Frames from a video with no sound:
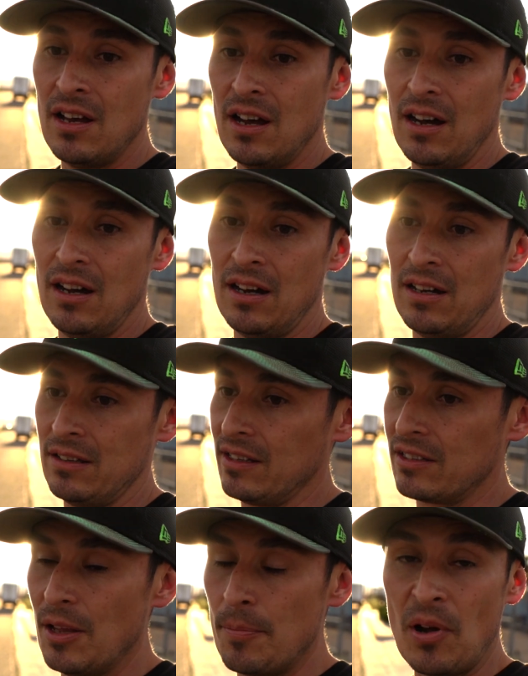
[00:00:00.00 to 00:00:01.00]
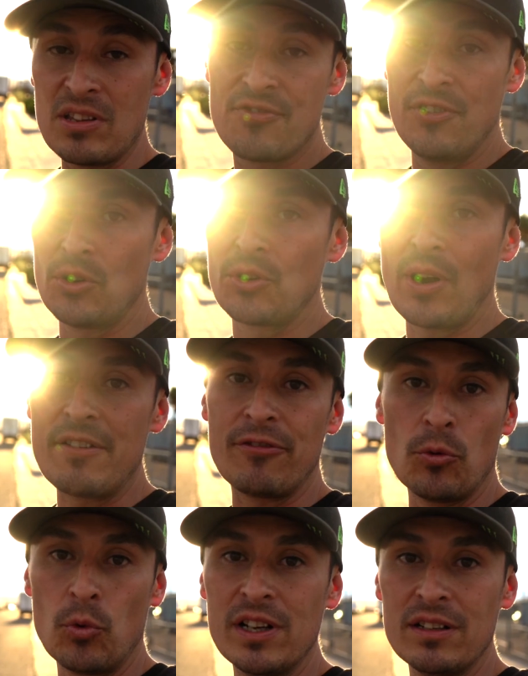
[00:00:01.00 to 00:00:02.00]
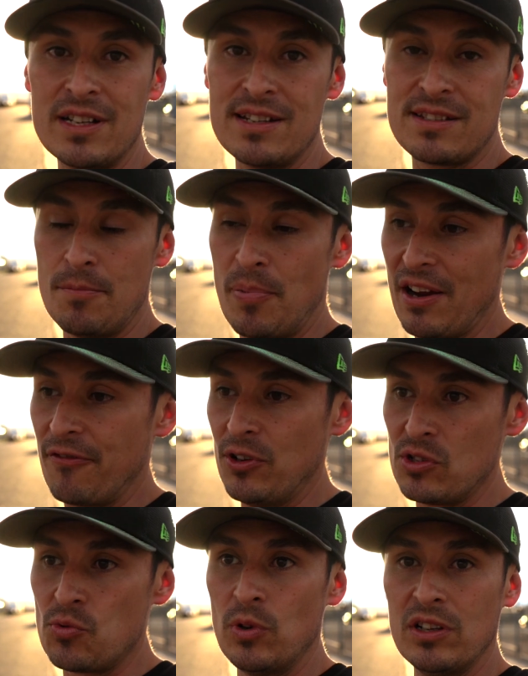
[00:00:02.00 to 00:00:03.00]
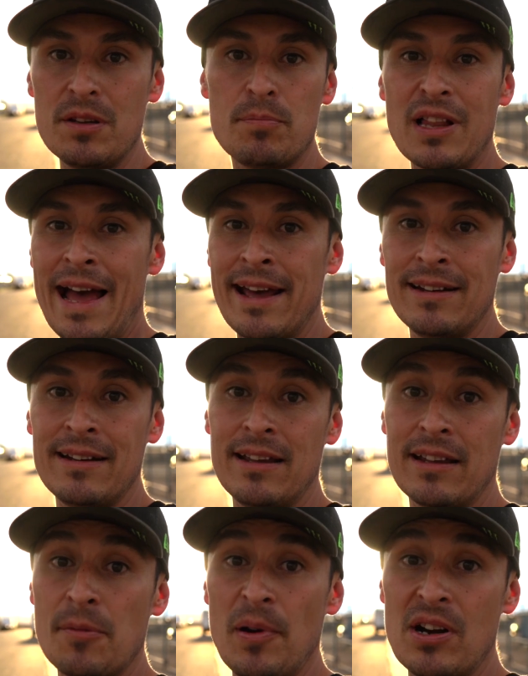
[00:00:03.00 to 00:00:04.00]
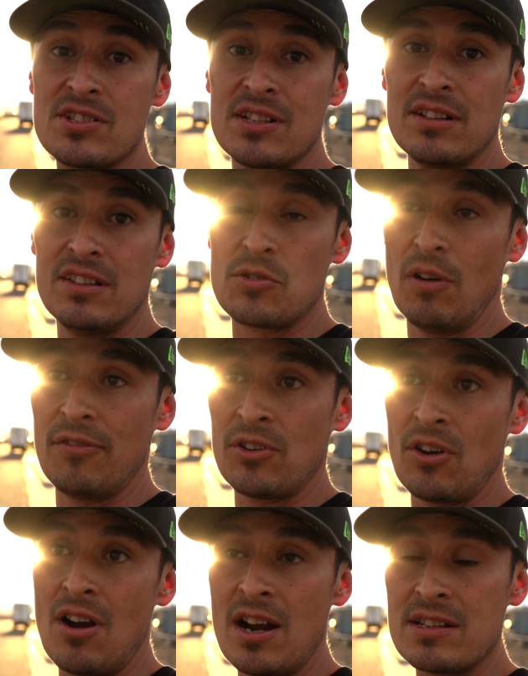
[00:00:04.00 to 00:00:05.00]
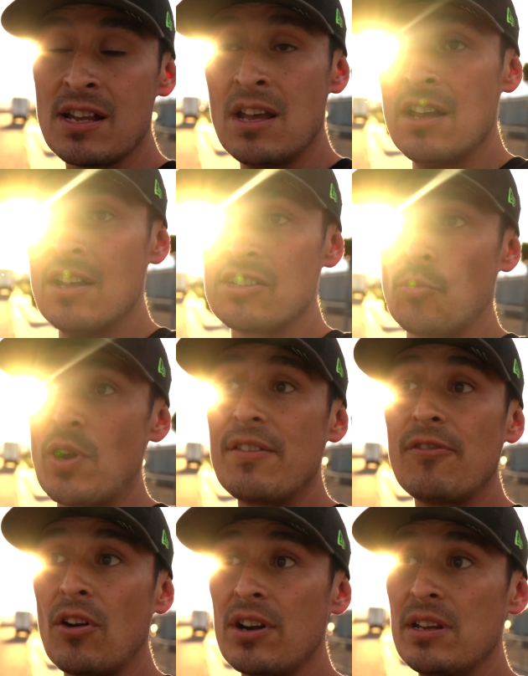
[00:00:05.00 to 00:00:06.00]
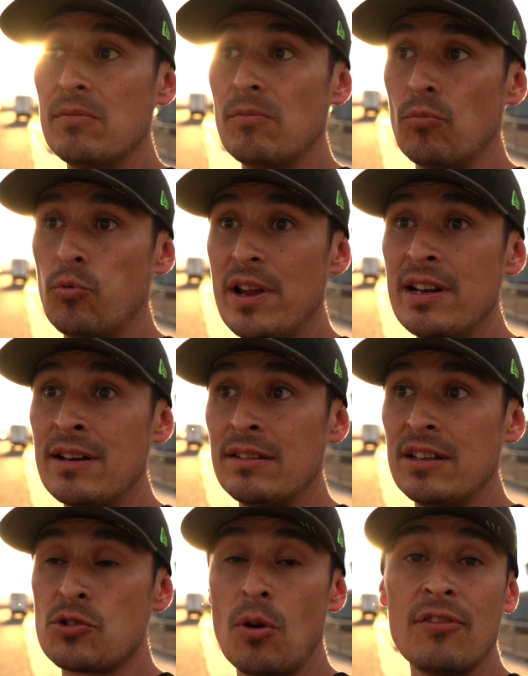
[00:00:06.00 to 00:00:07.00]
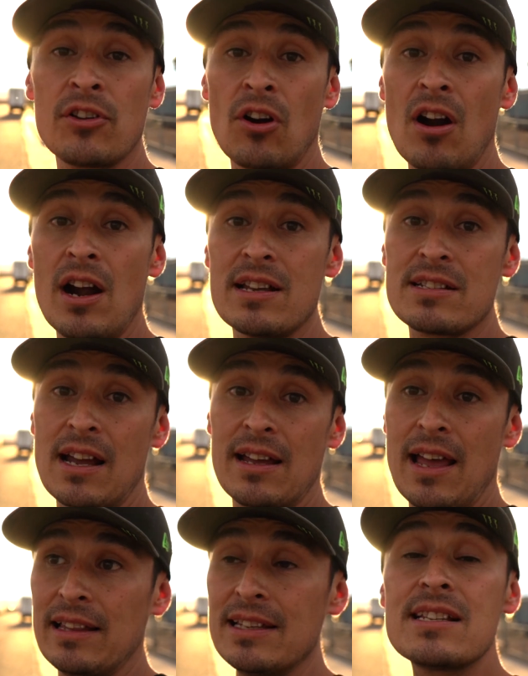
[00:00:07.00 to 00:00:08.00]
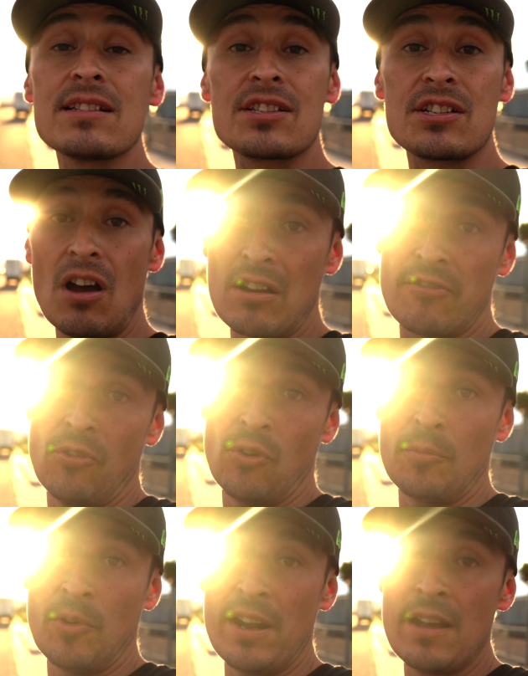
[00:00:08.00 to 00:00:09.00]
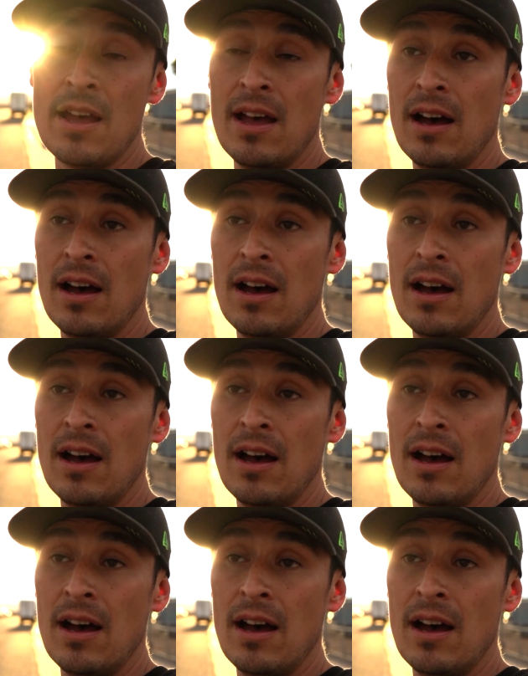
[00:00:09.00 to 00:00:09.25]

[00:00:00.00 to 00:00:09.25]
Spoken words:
The clip-ons feel great for wheelies. The bike feels really planted in comparison to the 1200 RS. So we have already ridden the 1200 RS, at least in stock form, right?